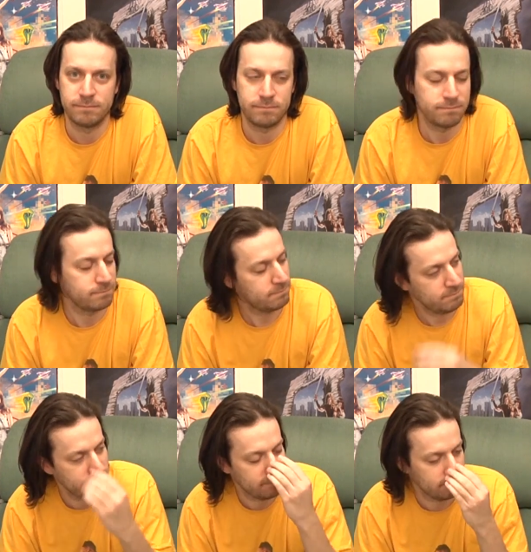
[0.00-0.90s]

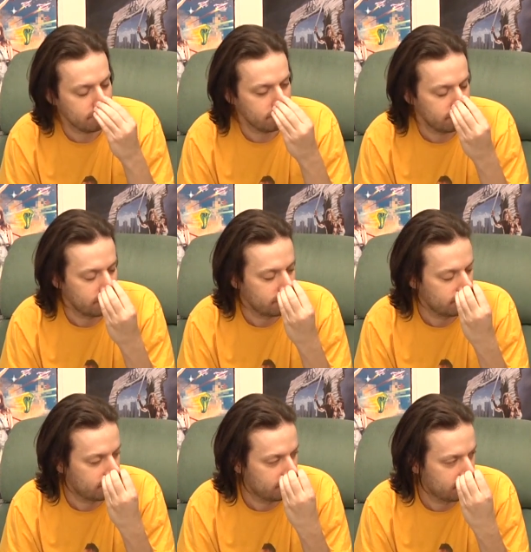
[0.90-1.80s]

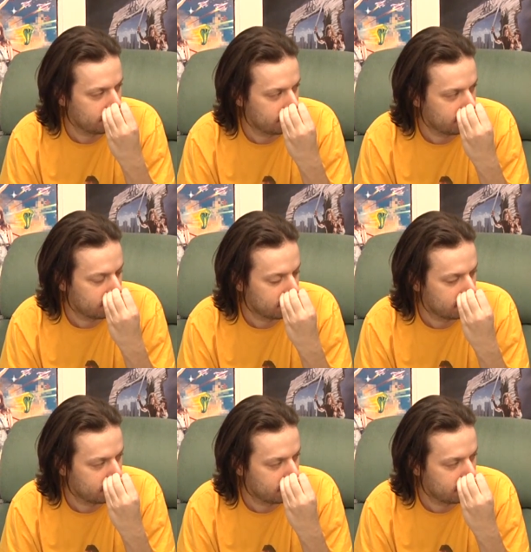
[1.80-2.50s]
(no one is talking)